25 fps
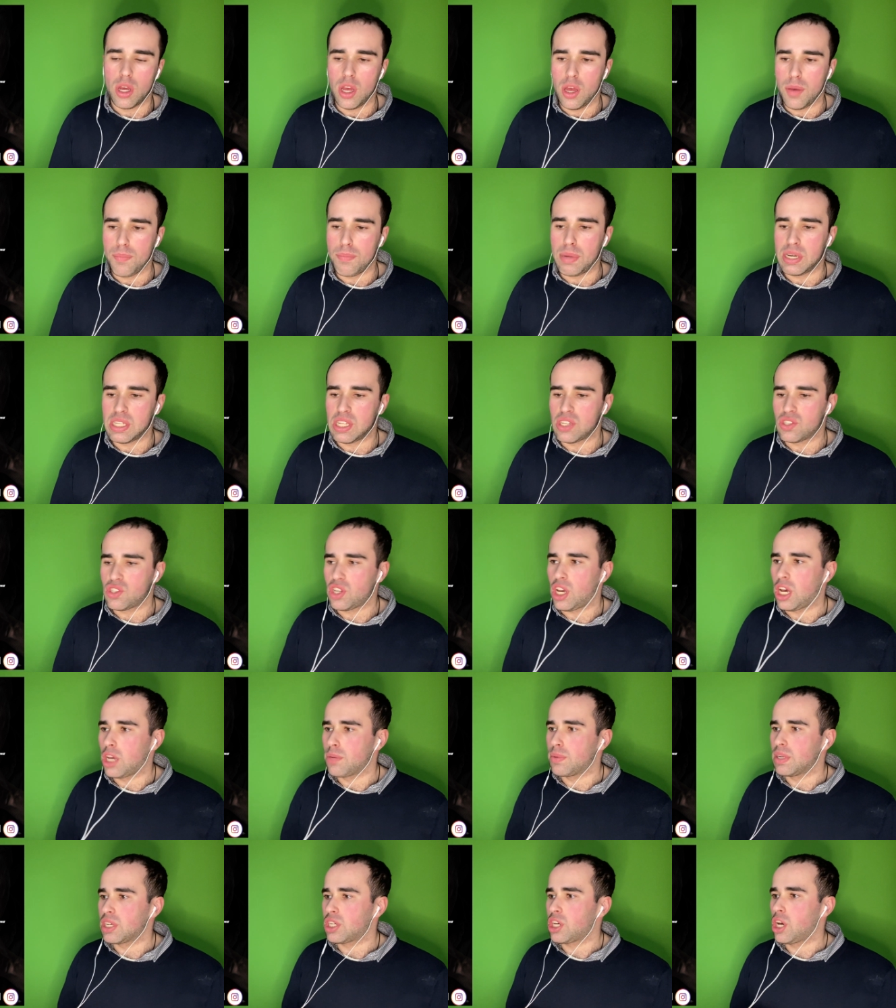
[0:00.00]
by the
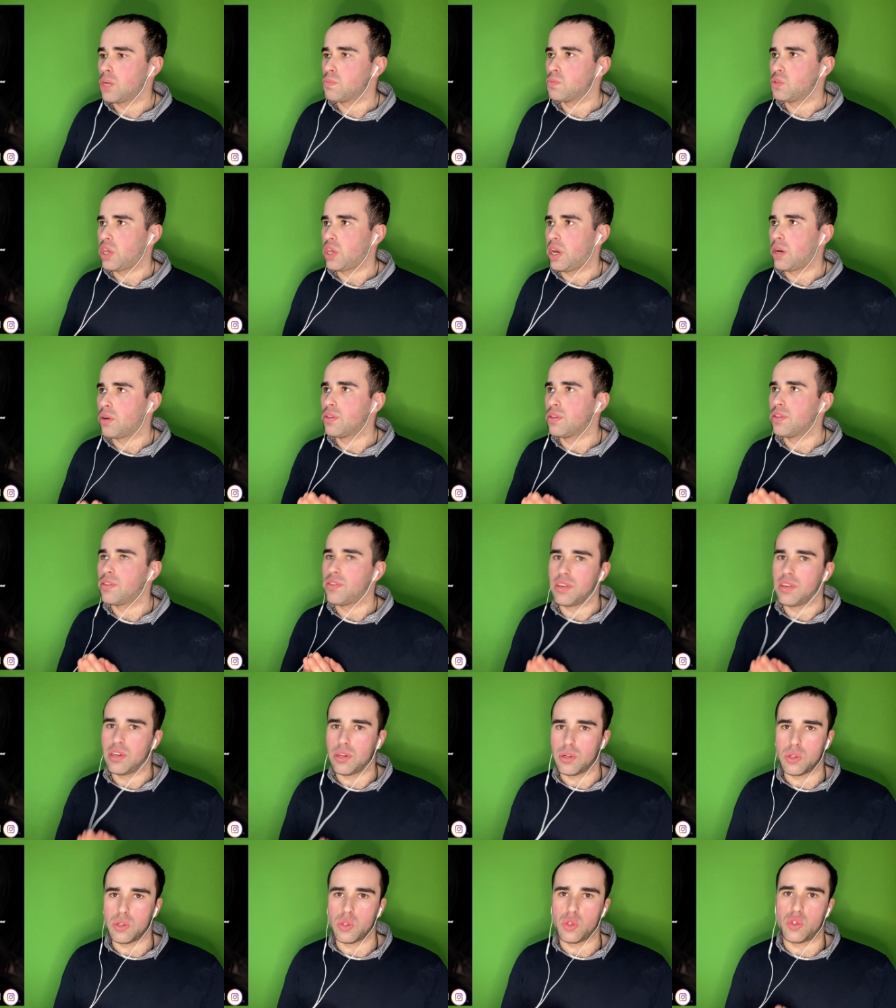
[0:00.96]
time it comes out in
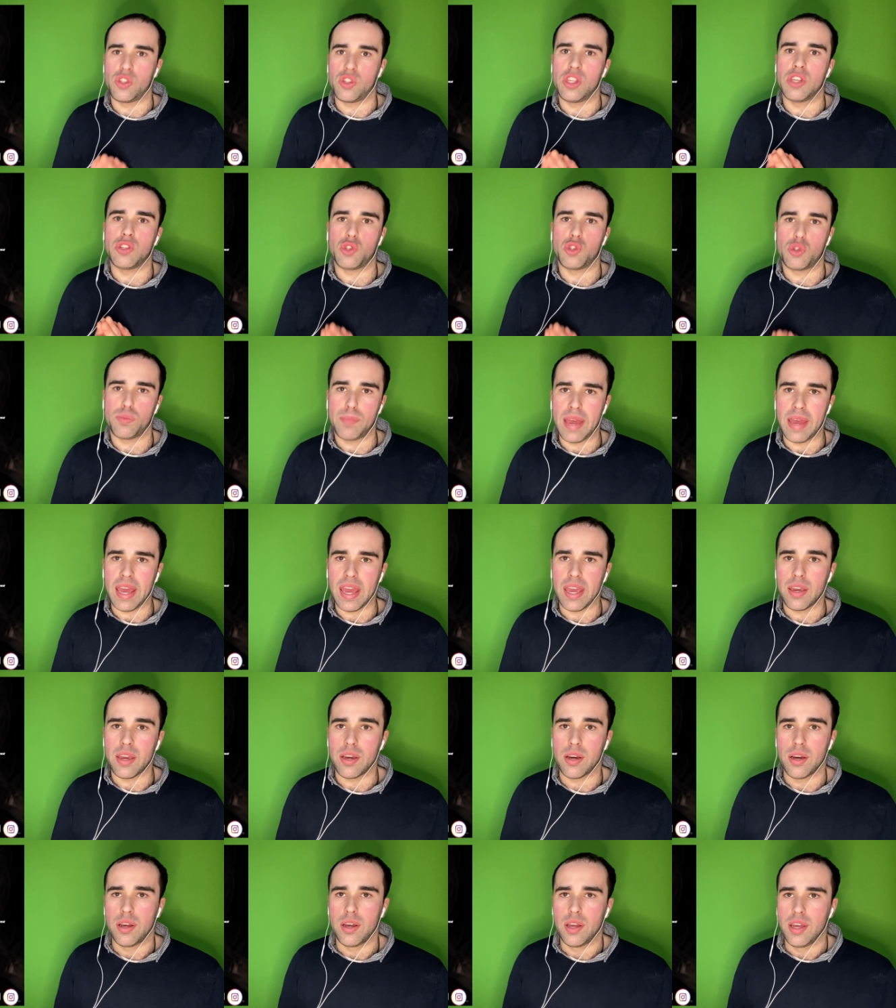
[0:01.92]
theaters this May.